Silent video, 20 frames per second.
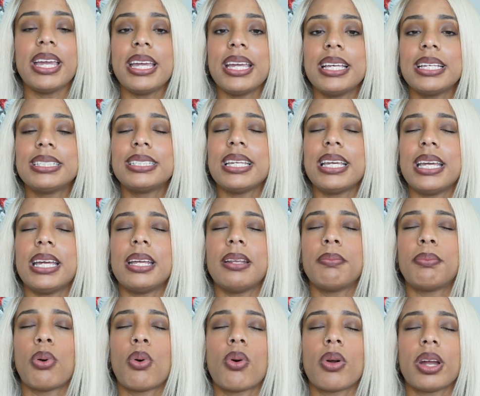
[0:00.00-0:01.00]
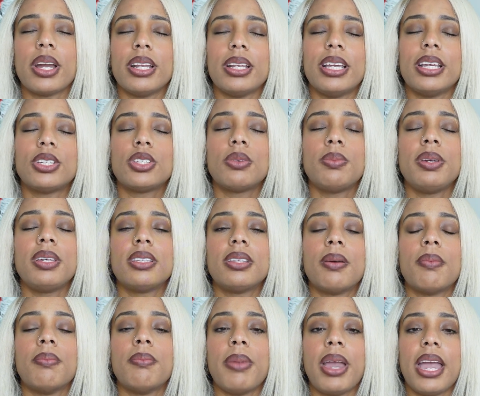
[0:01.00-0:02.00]
is important. It should be
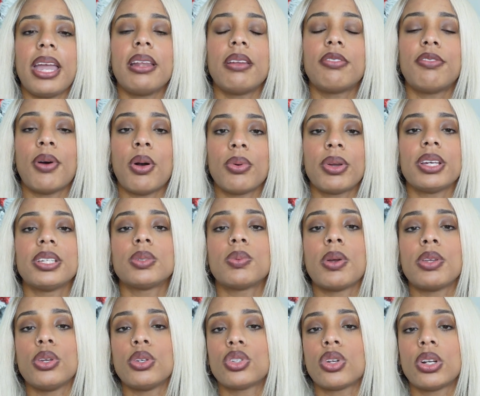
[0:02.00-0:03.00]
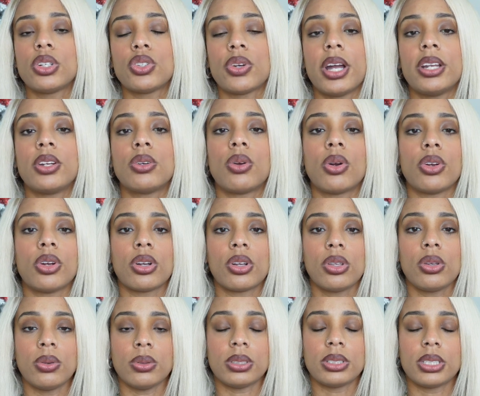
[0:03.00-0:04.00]
the main focus when you start trying to grow your
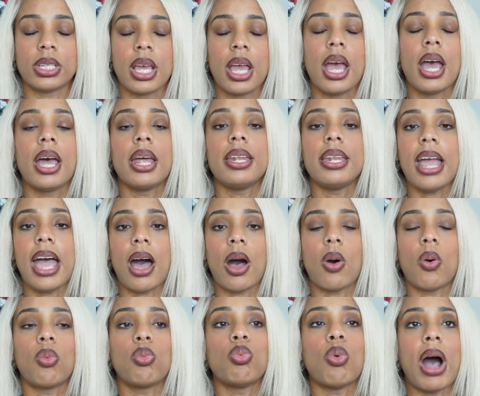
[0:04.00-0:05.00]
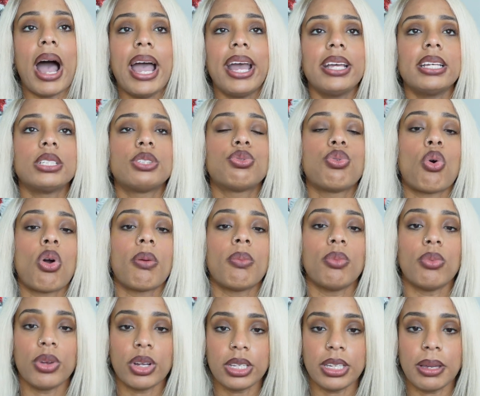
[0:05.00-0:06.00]
glutes. Now, why is
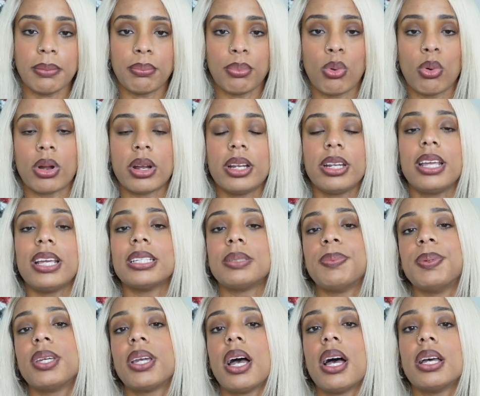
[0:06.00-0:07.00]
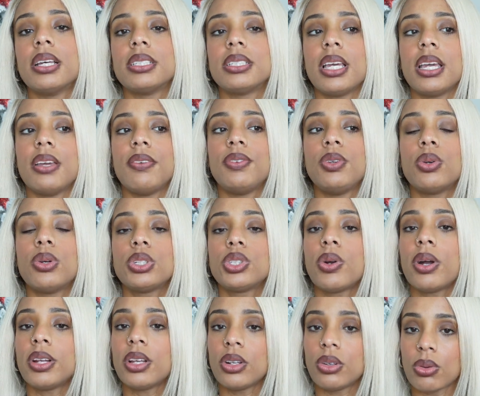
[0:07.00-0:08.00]
form really important? Is because if you're
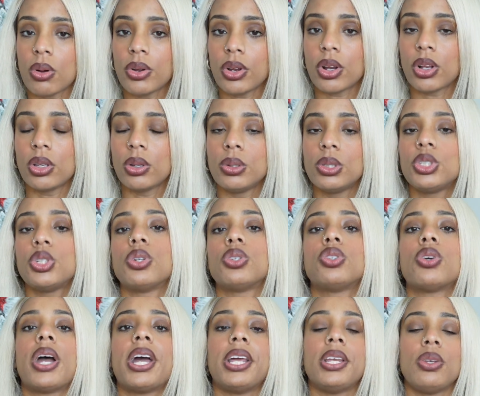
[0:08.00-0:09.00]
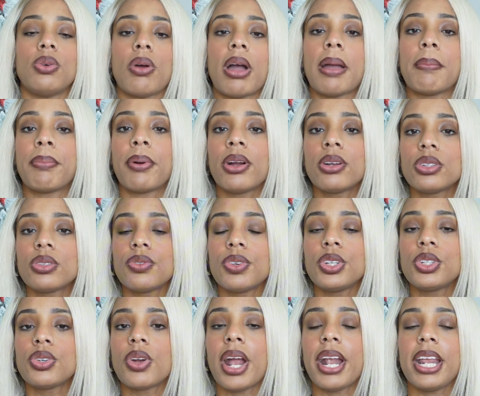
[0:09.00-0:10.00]
trying to grow your glutes, you're trying to do
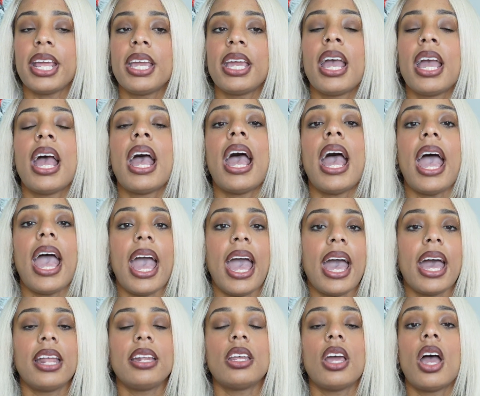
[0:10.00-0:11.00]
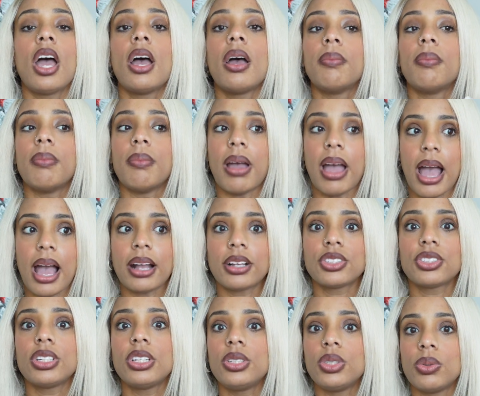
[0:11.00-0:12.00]
hypertrophy training, and
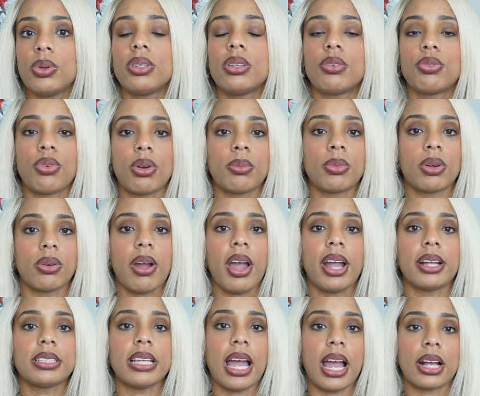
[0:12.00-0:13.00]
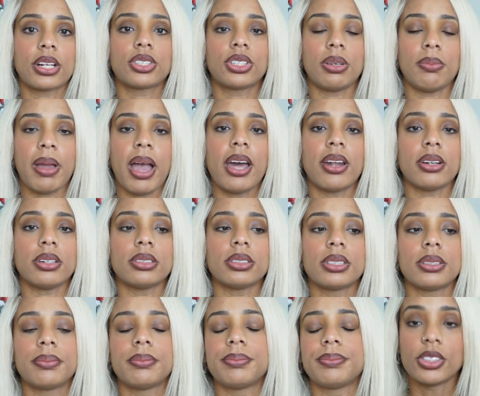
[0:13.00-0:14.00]
actually doing the form correct actually
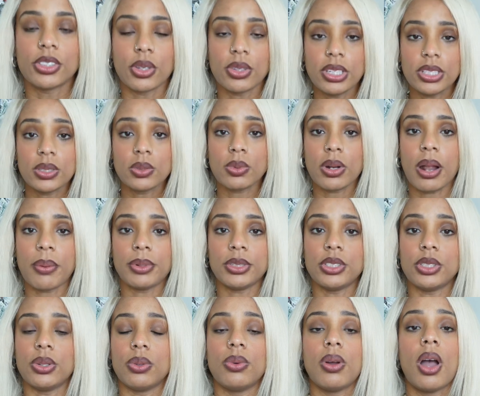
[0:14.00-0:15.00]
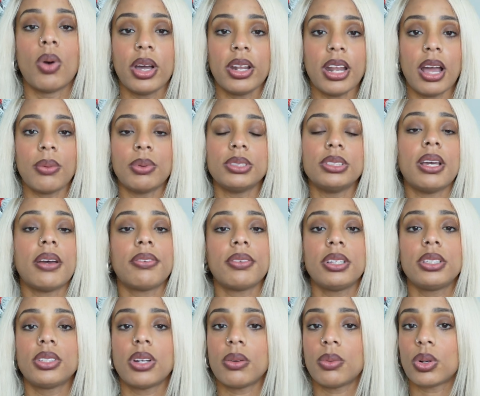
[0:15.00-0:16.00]
matters. So this is what I would do. 1, I would definitely
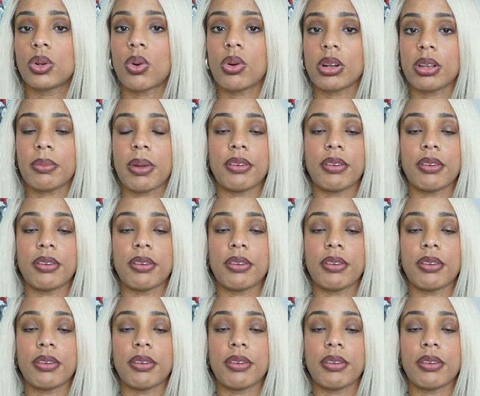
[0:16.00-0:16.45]
start recording my